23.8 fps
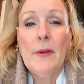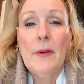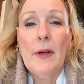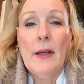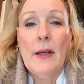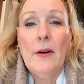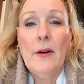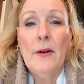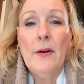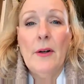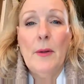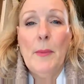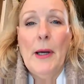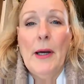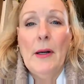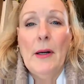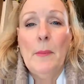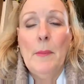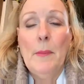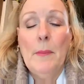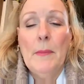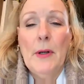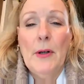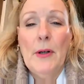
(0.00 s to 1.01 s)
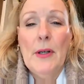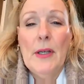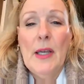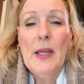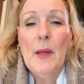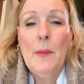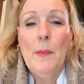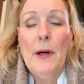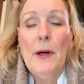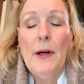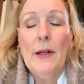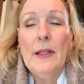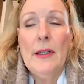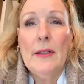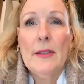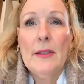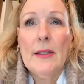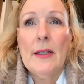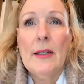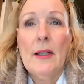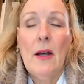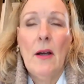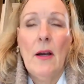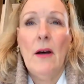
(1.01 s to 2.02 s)
I heard about a Mary Kay party. It's
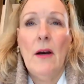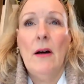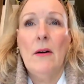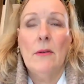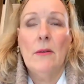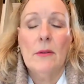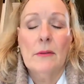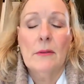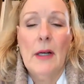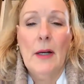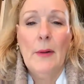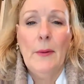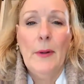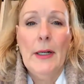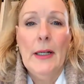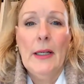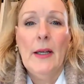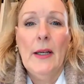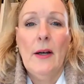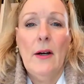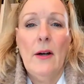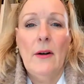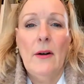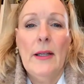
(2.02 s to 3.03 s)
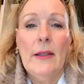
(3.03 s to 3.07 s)
like, oh, I want to go.